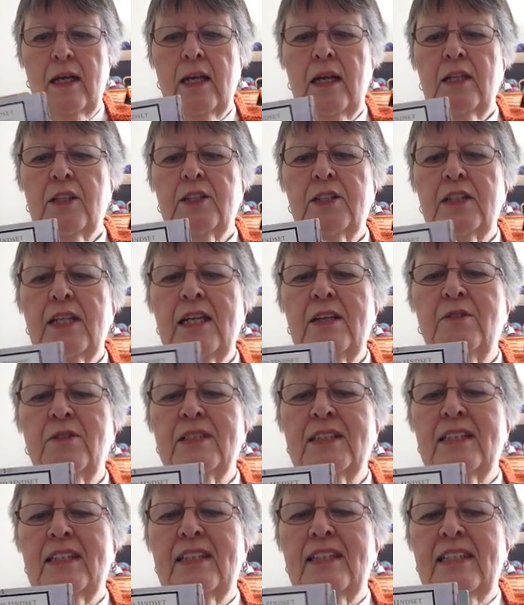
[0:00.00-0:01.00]

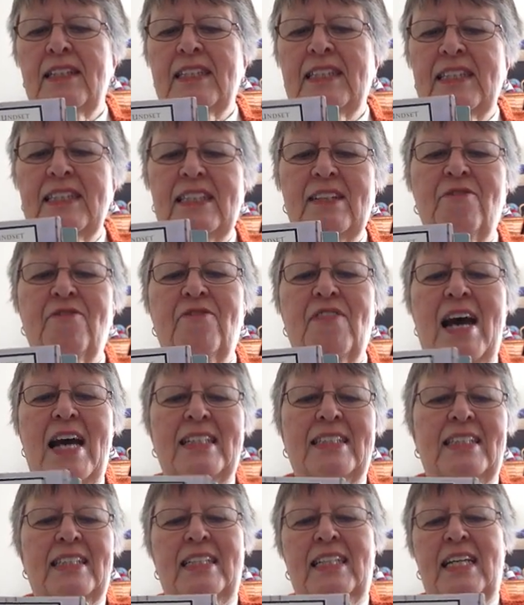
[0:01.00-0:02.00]
This is a
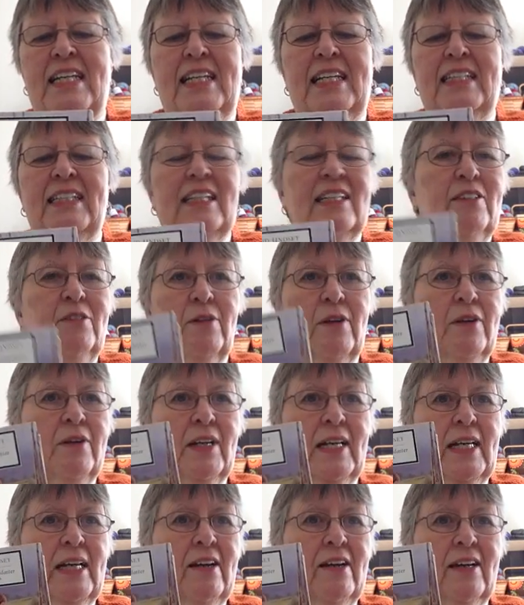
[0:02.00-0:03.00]
fascinating literary
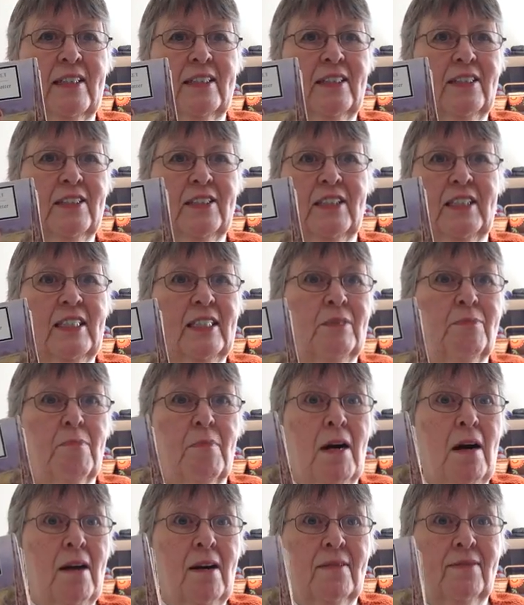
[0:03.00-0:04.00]
character. She's
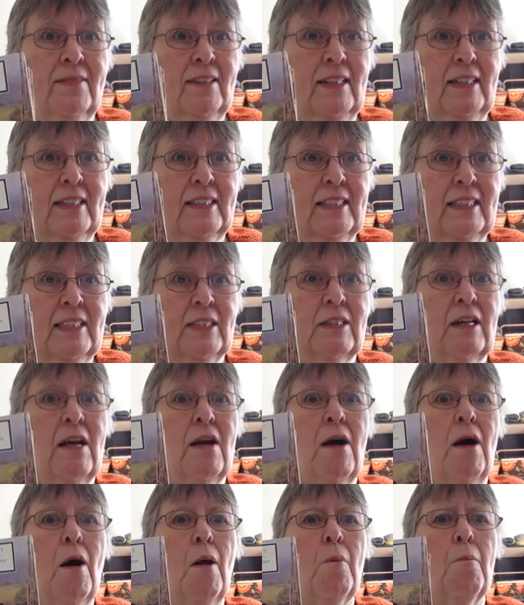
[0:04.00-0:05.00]
marvelous. She's
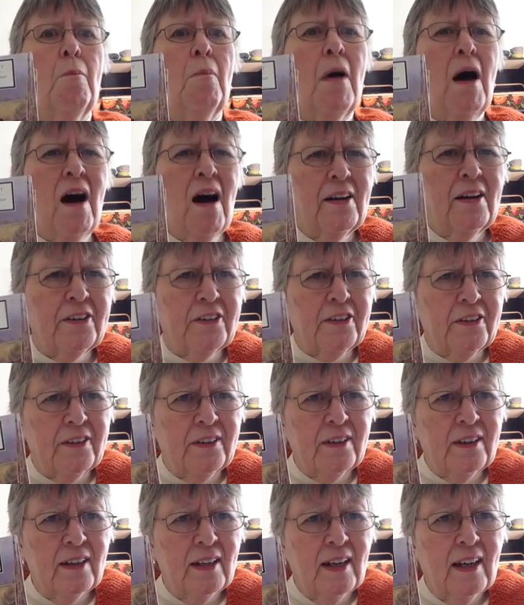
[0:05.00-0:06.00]
modern,
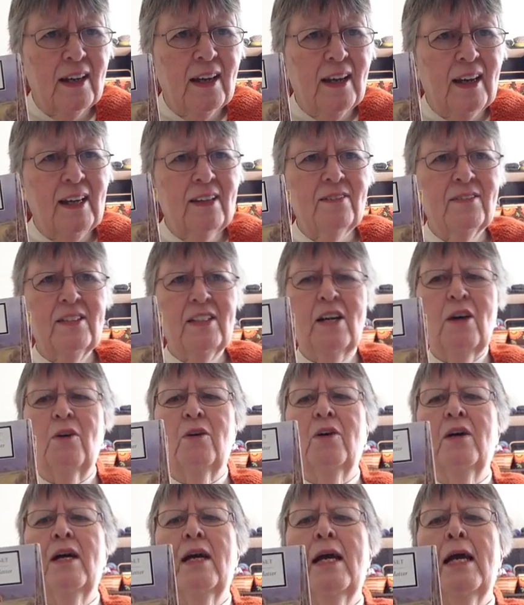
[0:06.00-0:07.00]
even
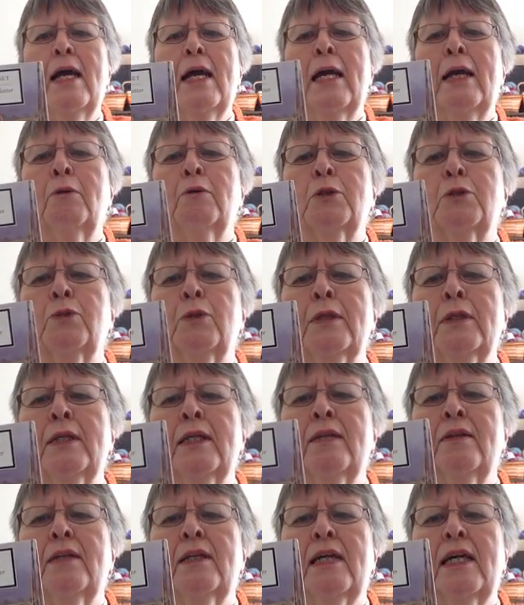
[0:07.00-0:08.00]
though it was written
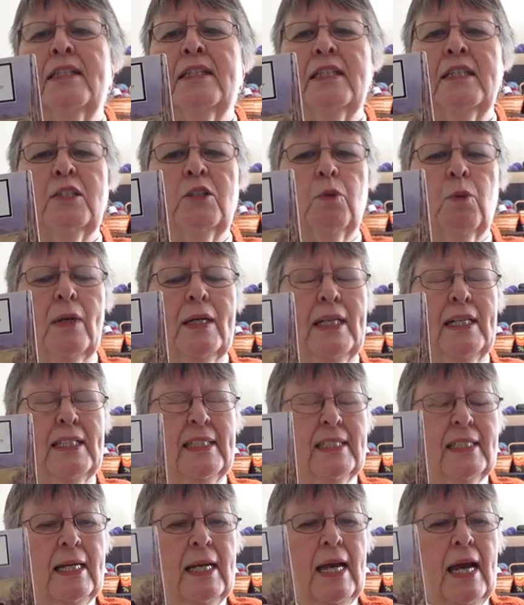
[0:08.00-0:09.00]
in the
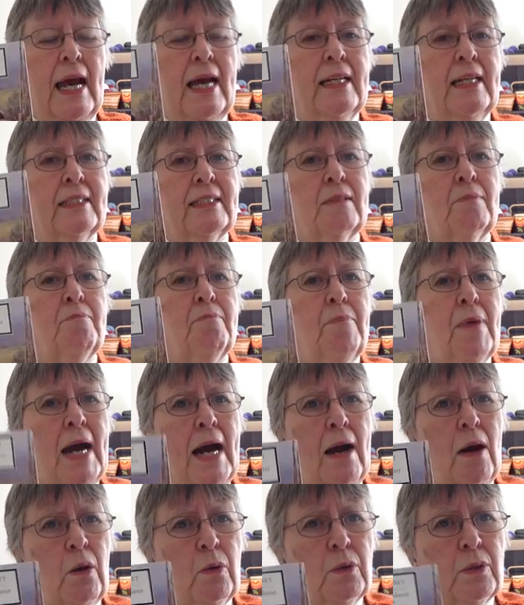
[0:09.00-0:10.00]
1920s, and it's
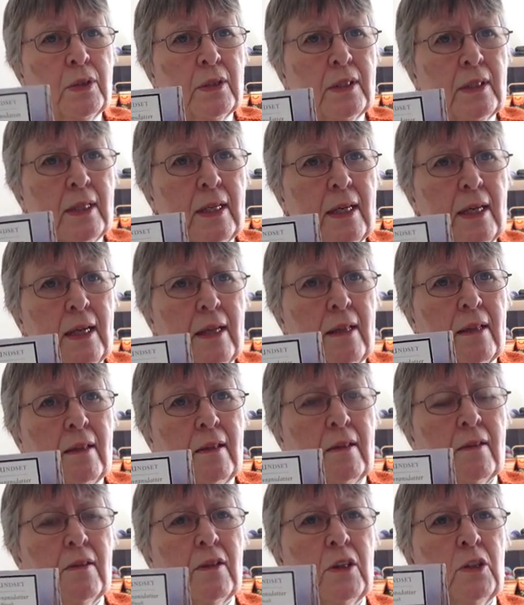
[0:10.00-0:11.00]
about
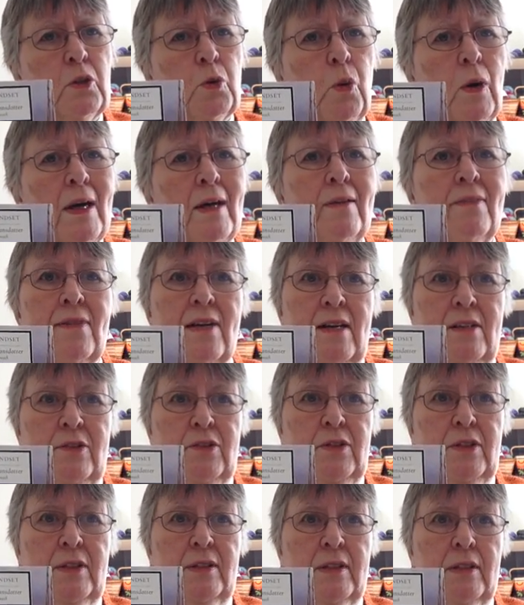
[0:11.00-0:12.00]
the
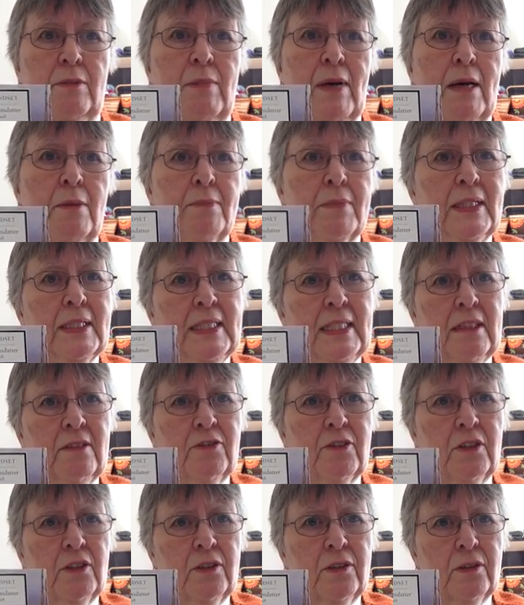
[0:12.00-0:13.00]
1200s, about
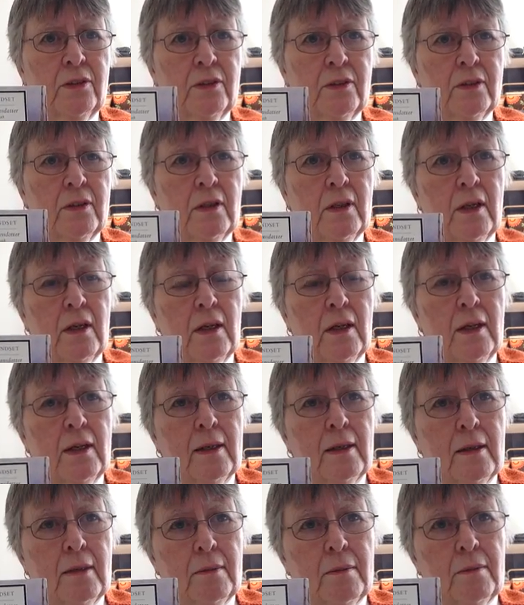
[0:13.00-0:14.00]
medieval
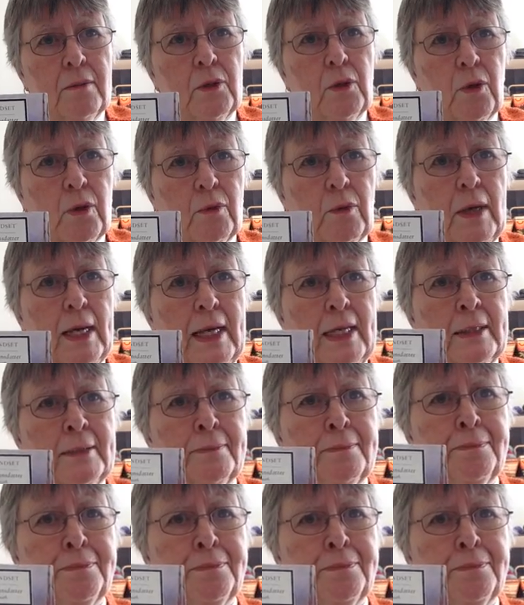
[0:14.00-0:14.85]
Norway.